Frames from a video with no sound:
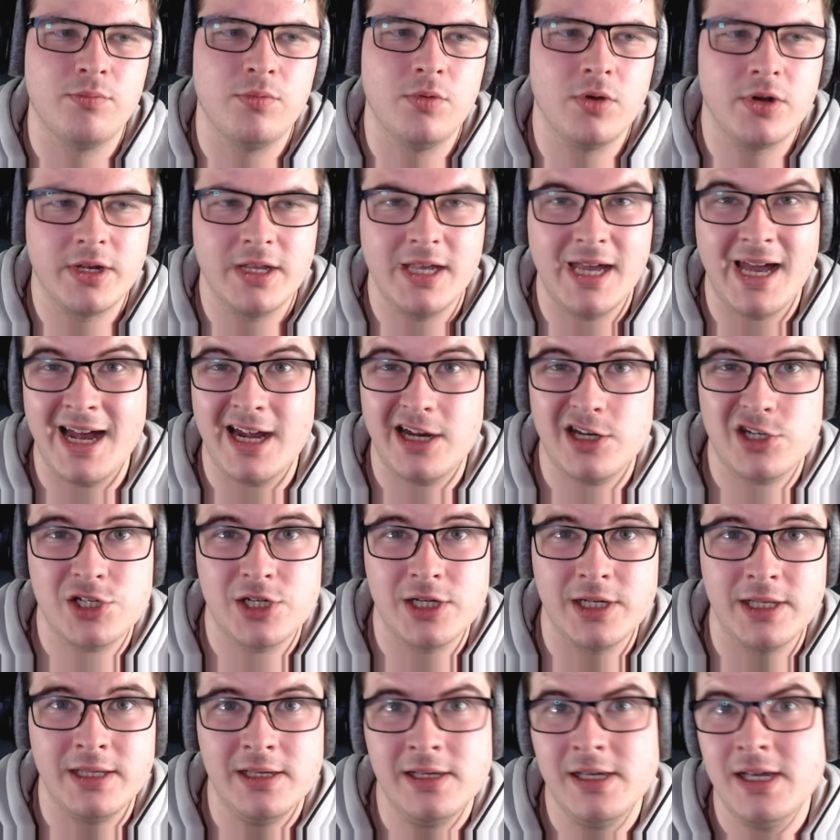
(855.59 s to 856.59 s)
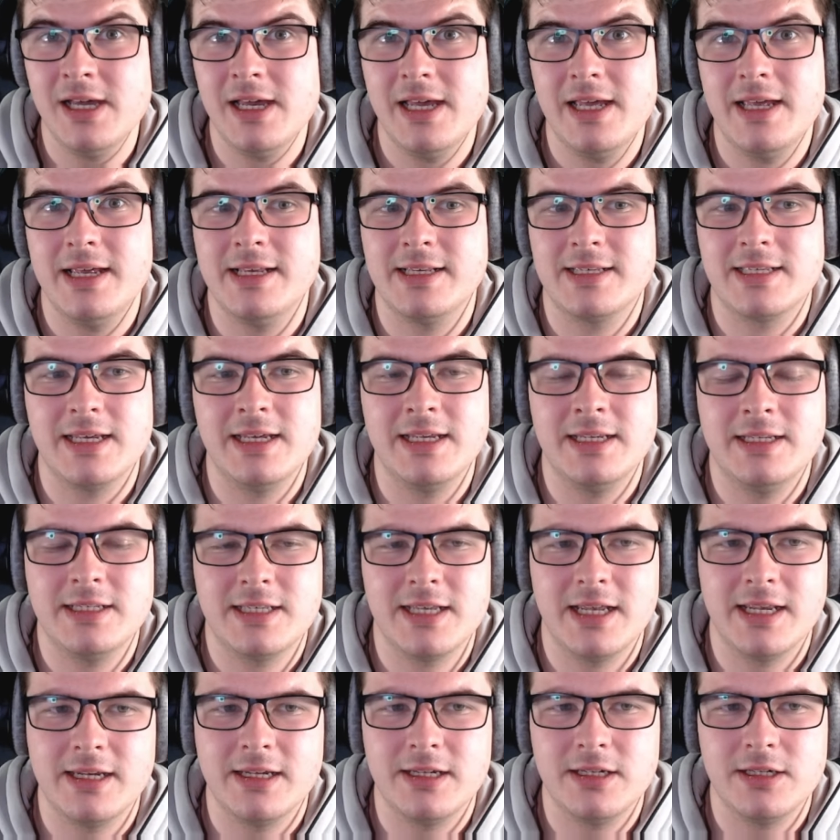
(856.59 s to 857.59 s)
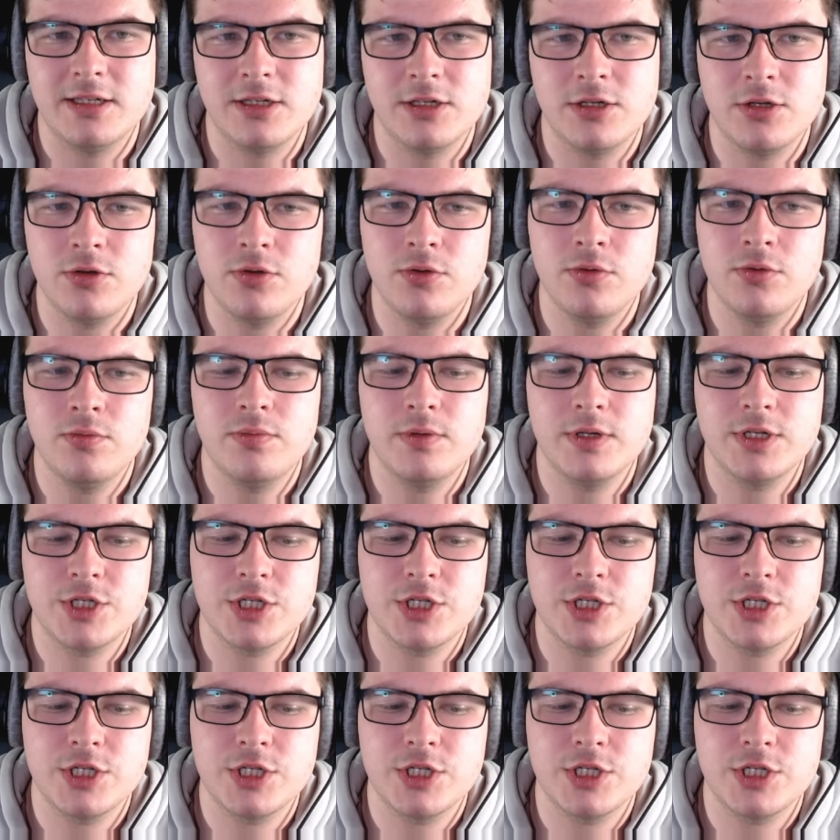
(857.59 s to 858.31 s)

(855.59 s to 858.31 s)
what it actually is intended to do, which